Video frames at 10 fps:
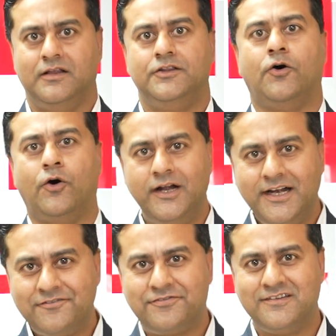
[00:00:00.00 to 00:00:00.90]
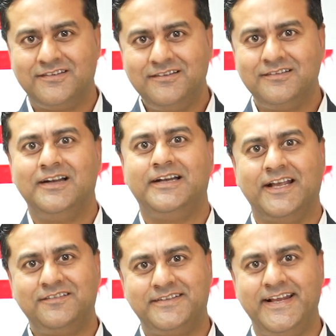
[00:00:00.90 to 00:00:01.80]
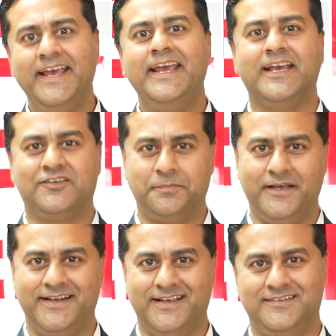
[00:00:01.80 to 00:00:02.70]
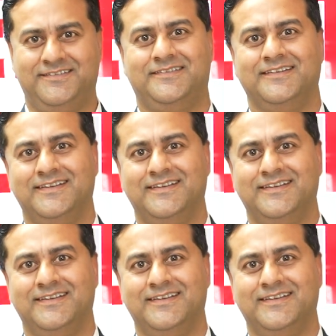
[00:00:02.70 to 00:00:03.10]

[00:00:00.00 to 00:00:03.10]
The only difference is test day experience.